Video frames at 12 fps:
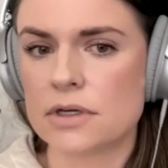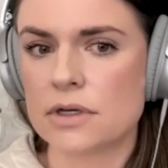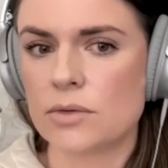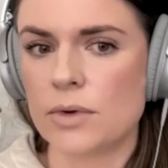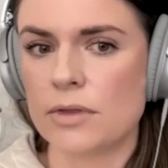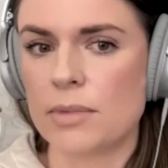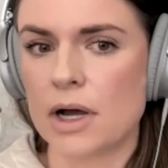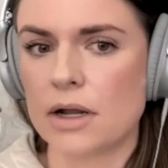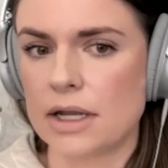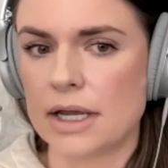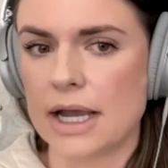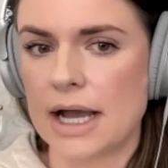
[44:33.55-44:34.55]
with
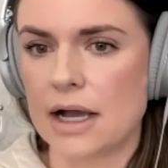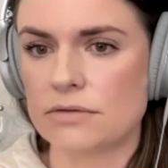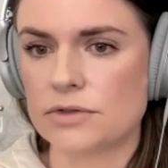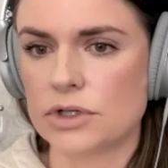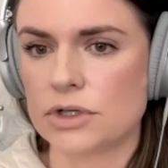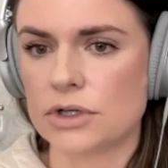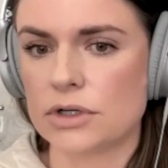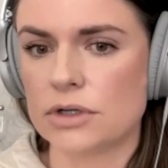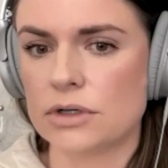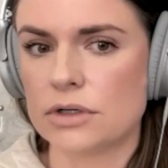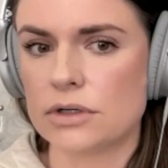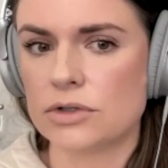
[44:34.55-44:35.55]
bonding after
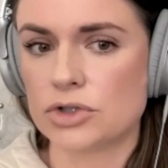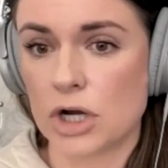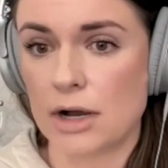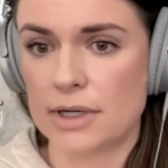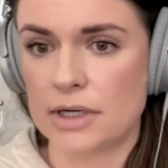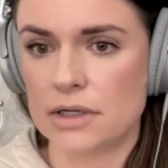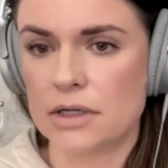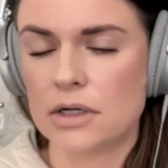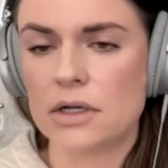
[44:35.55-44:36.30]
trauma.